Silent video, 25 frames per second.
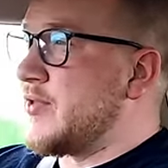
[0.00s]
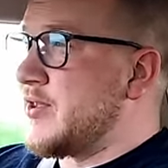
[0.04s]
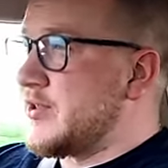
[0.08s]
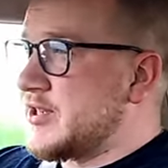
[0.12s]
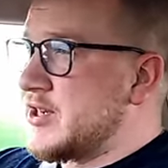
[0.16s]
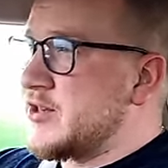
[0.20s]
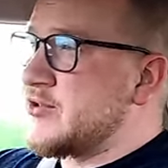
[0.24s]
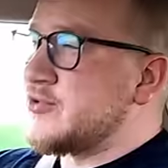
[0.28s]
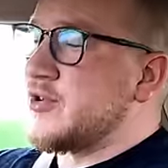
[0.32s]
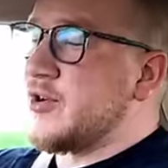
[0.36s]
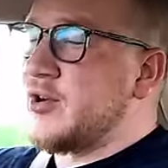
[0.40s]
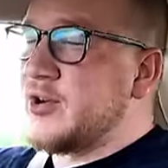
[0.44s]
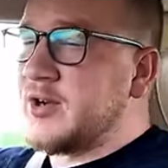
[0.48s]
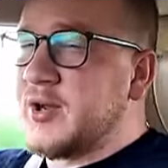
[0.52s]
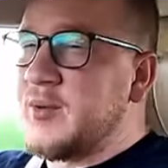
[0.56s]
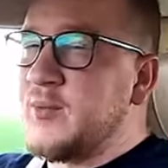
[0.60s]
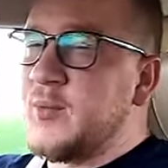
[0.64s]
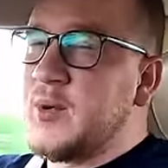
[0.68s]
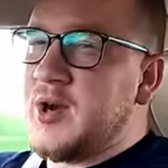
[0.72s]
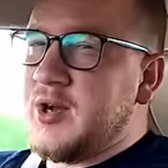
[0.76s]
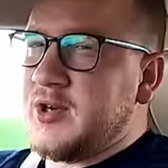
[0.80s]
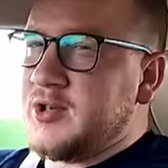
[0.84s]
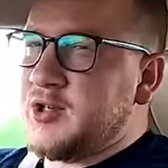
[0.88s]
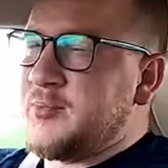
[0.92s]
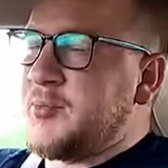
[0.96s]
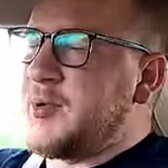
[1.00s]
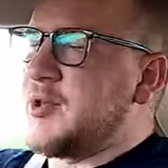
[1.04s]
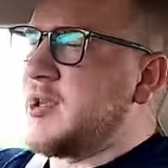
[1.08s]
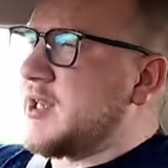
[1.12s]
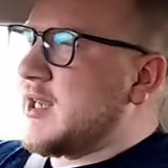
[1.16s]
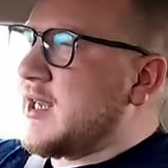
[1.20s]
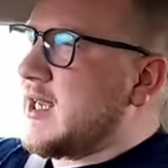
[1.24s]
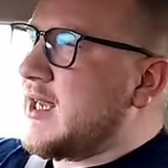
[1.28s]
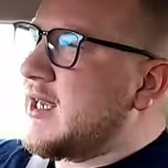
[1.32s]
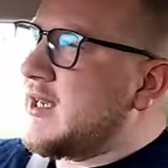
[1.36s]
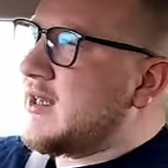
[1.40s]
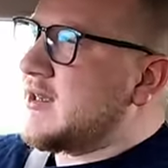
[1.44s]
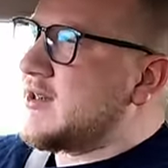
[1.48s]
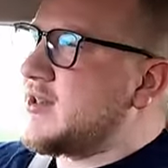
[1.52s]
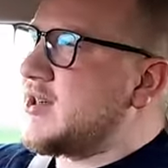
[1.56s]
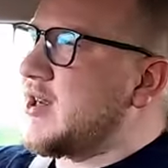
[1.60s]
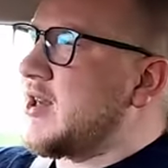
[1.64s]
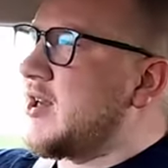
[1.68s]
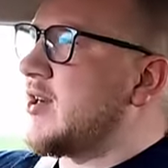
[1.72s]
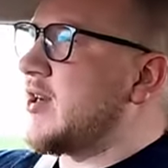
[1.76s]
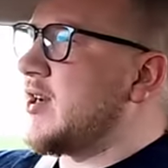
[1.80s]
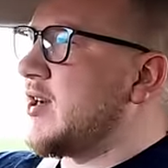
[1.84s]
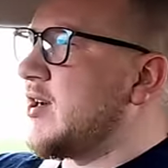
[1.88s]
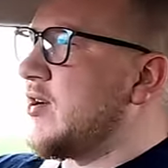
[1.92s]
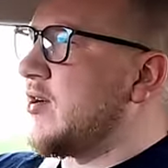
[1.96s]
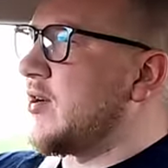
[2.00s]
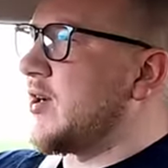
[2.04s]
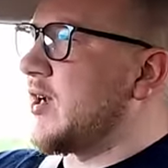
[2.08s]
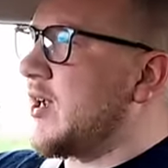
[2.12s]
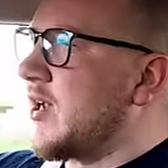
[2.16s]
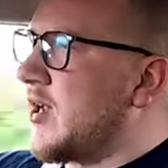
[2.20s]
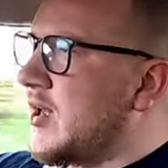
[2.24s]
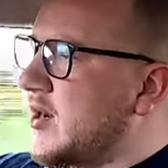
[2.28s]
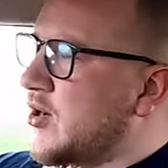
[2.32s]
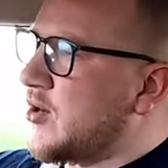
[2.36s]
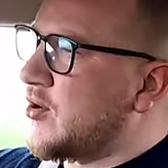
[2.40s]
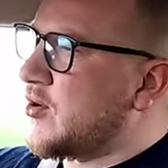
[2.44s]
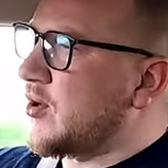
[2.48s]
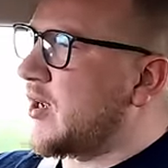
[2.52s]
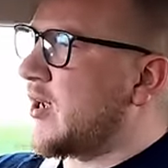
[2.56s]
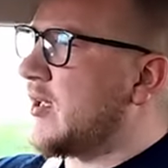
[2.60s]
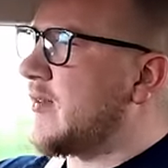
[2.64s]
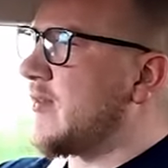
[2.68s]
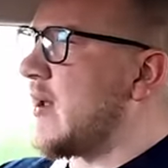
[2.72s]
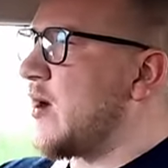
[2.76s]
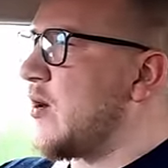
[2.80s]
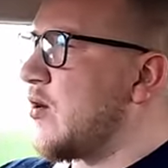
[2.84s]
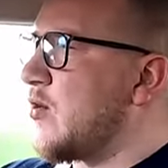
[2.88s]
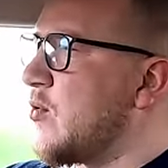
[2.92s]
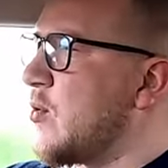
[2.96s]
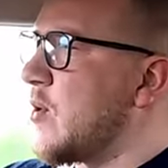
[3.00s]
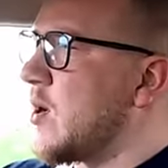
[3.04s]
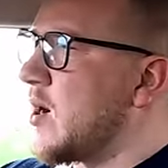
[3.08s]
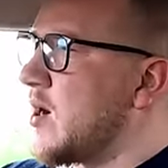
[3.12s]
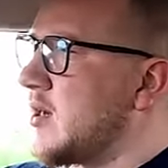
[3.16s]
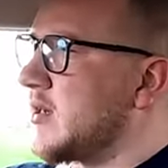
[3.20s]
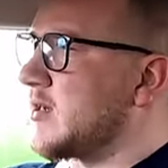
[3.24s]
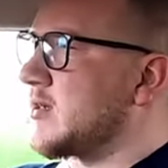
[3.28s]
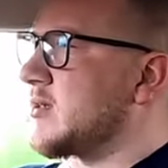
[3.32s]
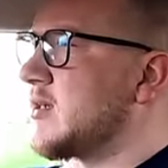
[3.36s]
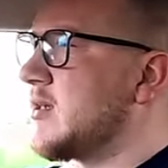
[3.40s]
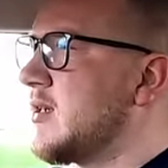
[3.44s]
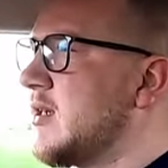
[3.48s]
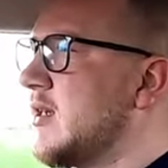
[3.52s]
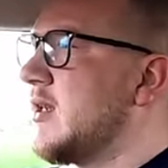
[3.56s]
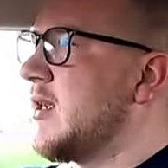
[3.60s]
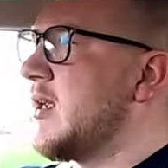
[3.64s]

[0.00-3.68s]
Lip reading: The central locking works. You put the key in, turn it, lock it, unlock it, that all works.